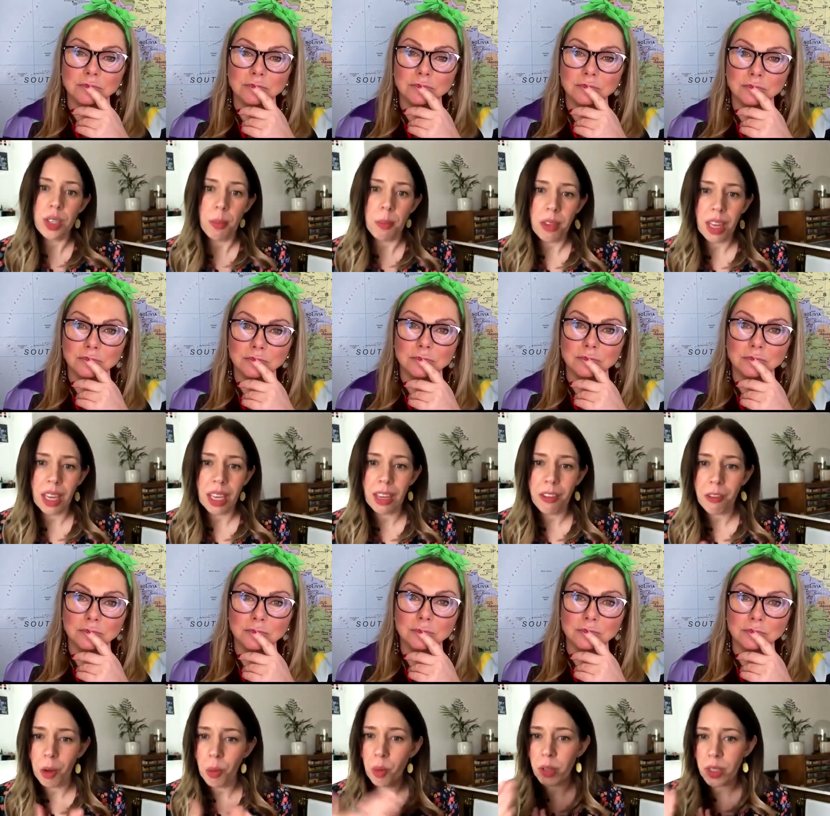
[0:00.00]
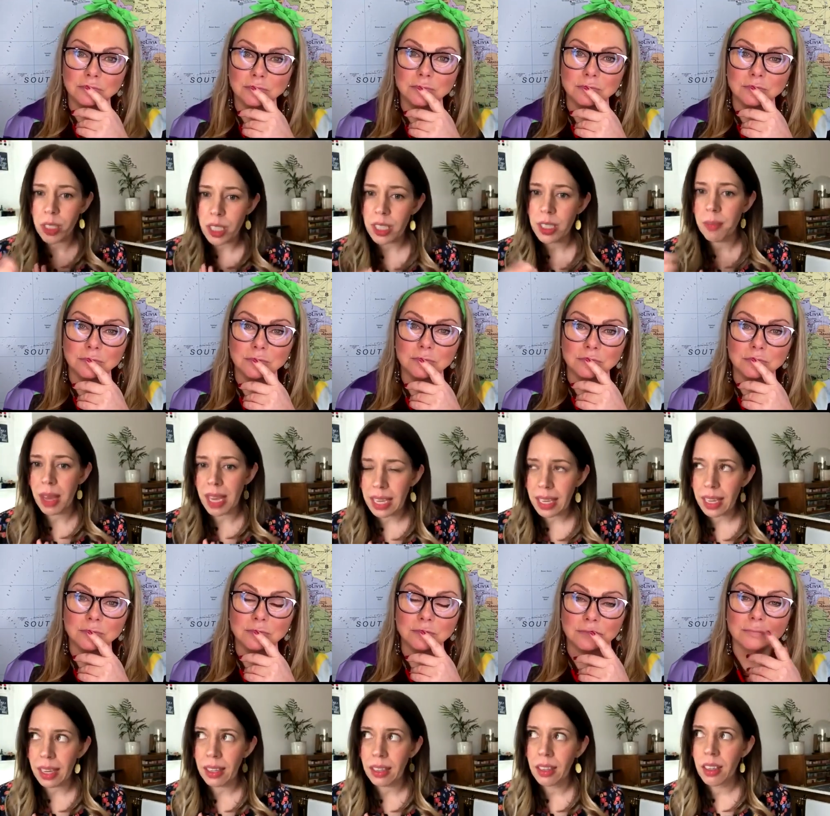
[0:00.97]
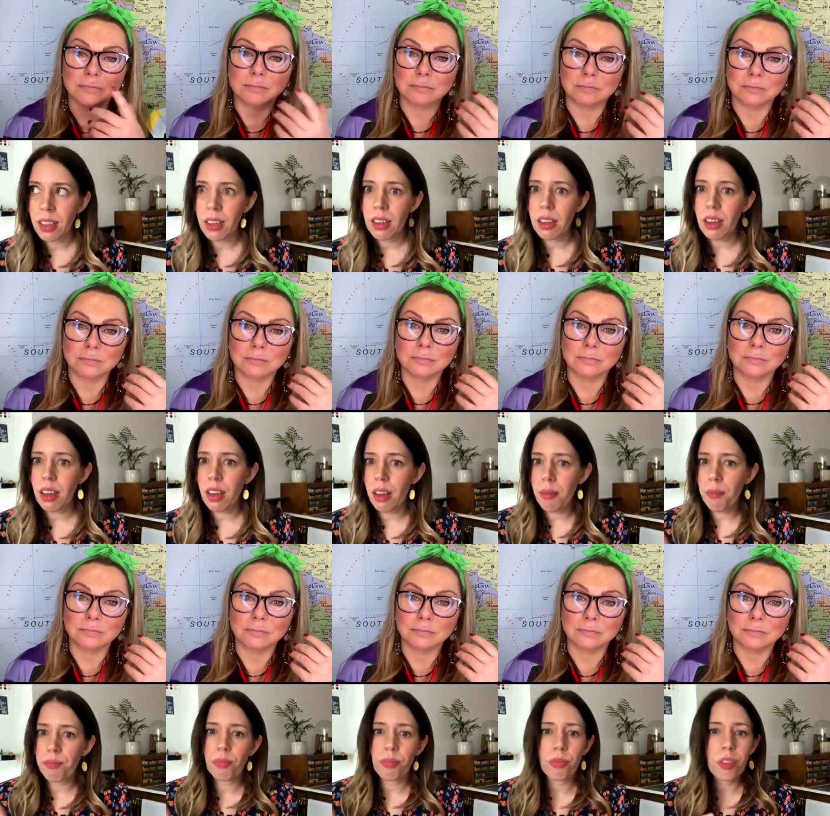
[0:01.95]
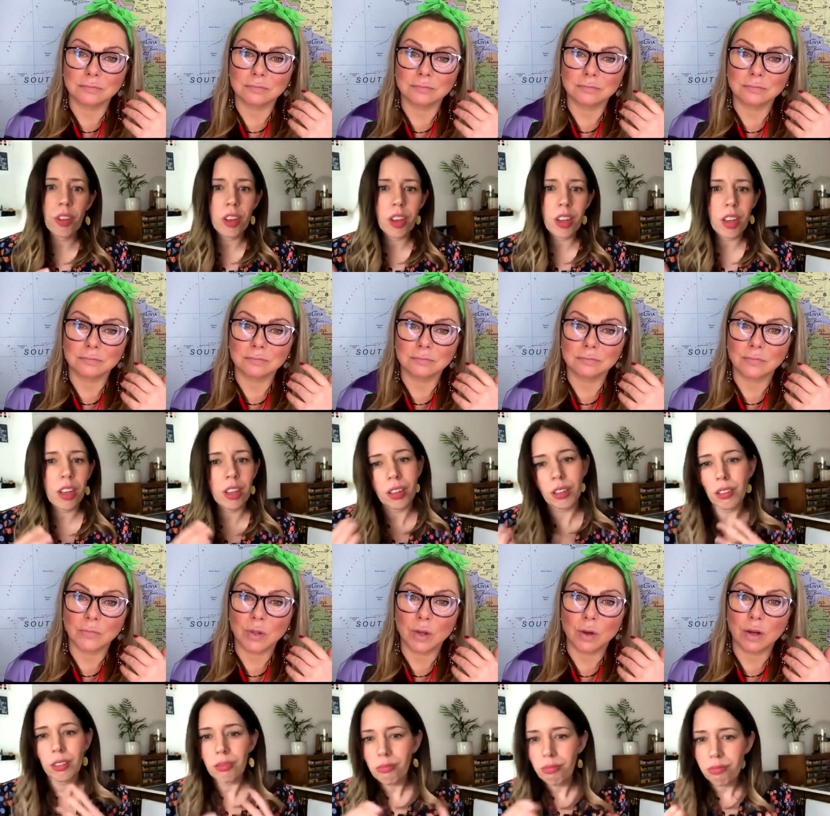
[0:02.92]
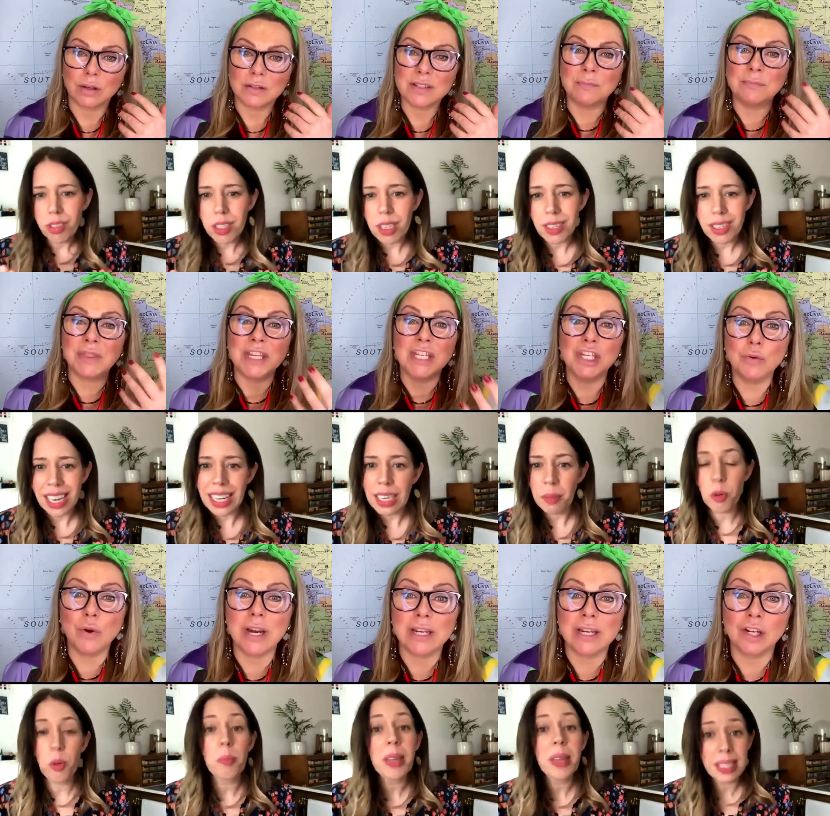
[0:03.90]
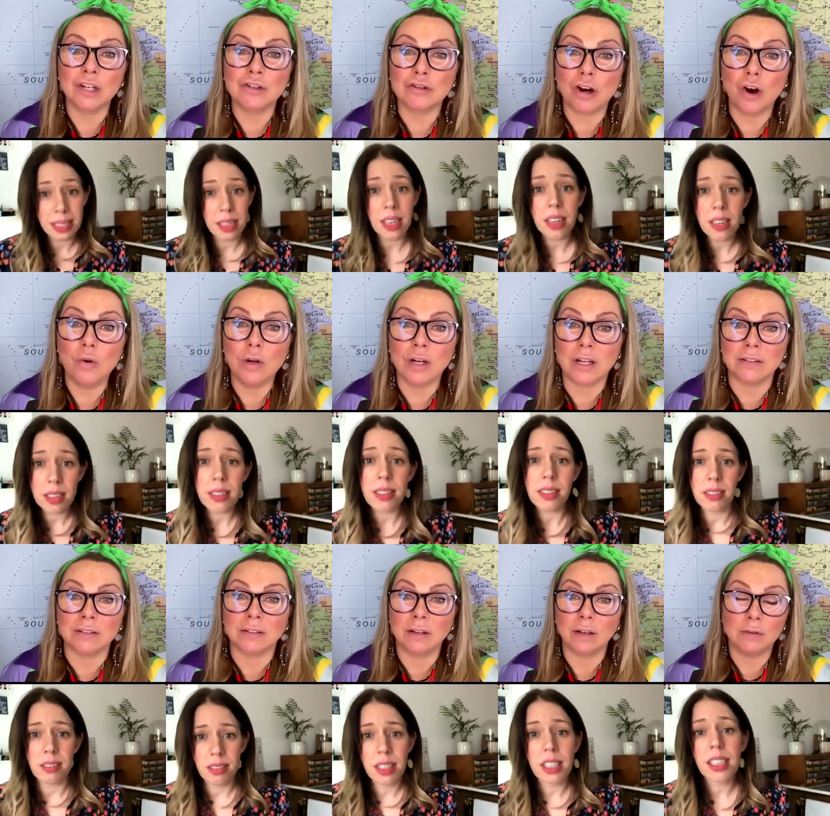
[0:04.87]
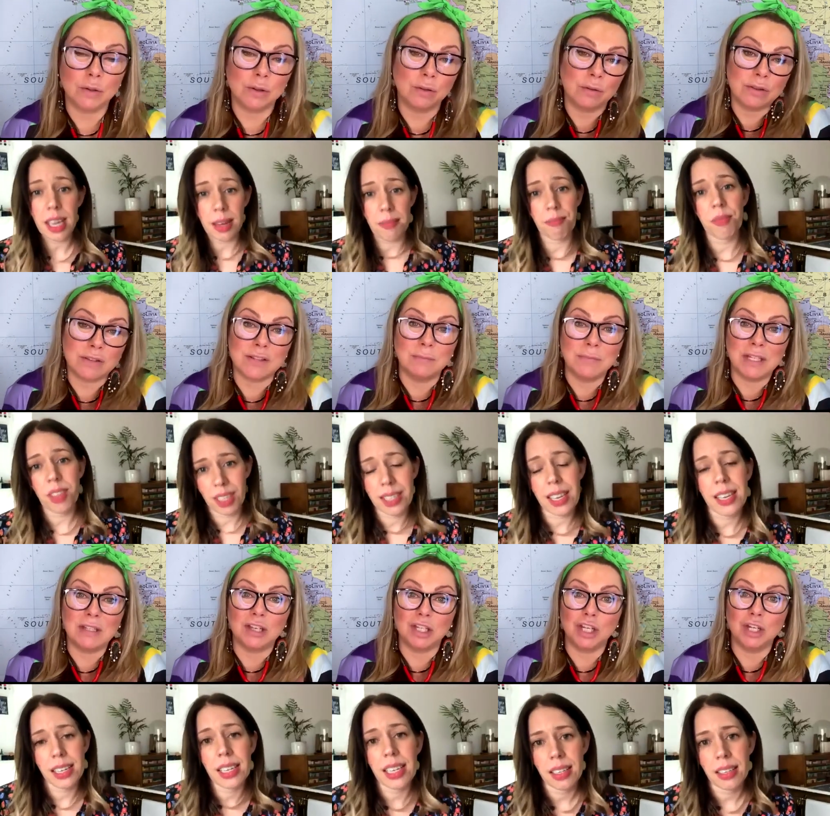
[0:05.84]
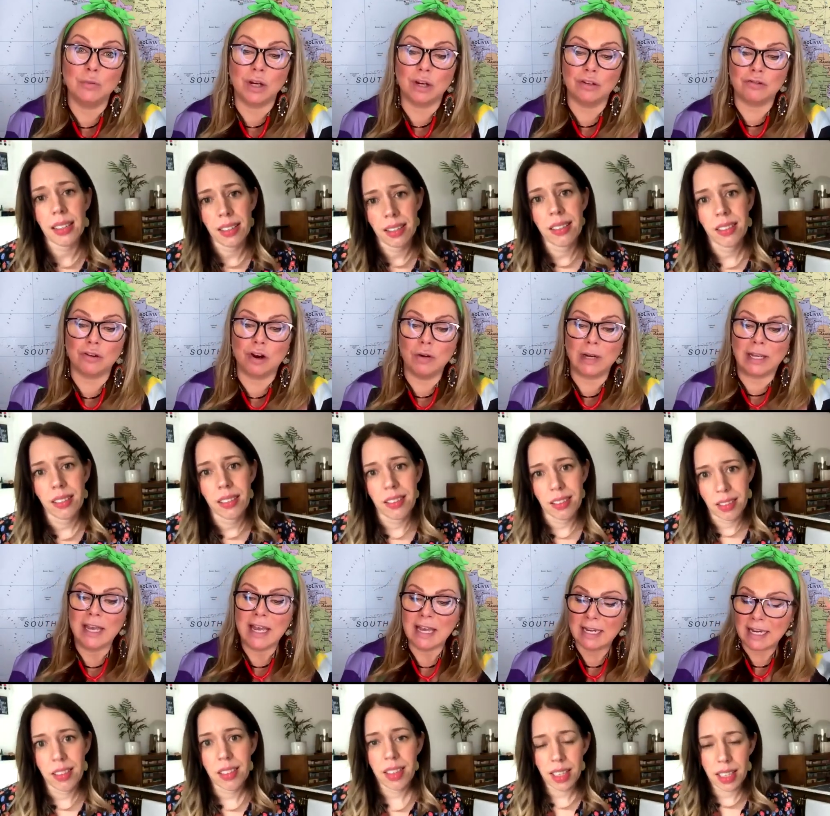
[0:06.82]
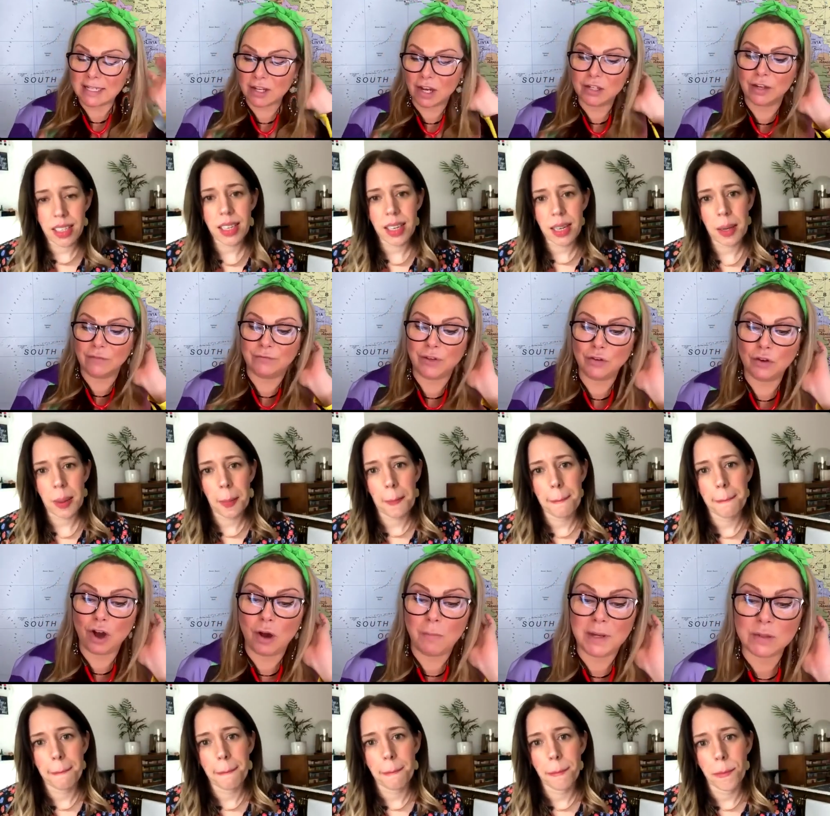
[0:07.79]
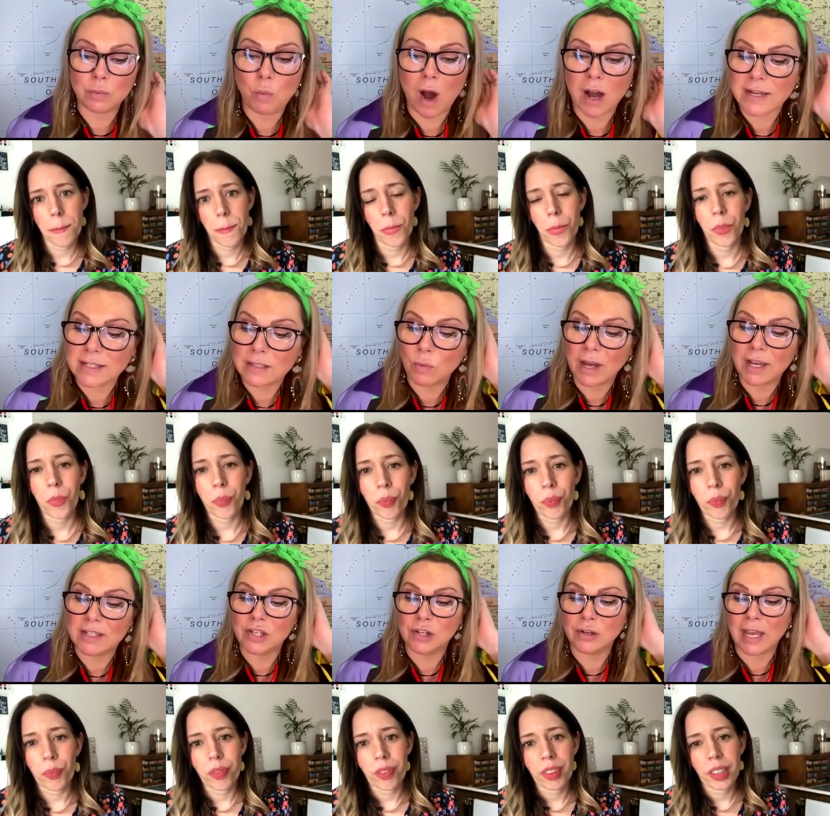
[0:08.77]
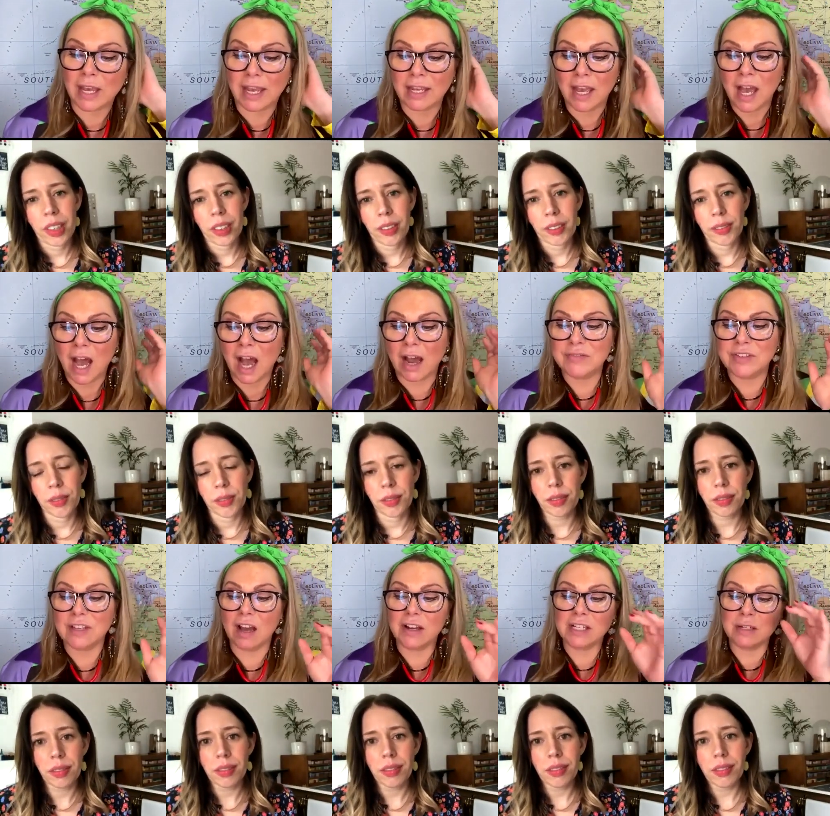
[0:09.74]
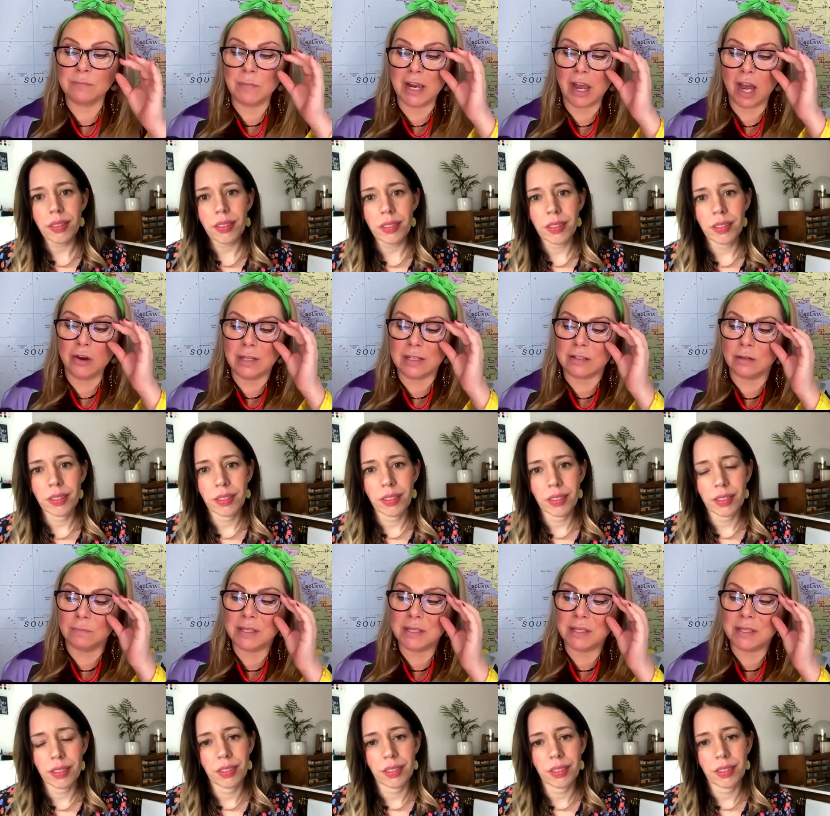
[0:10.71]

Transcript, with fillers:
Speaker 1: something if I wanted to make it um, a something you were business. controlling
Speaker 2: yeah something exactly. that you were controlling let's go to a few comments wise wares uk i've started my own little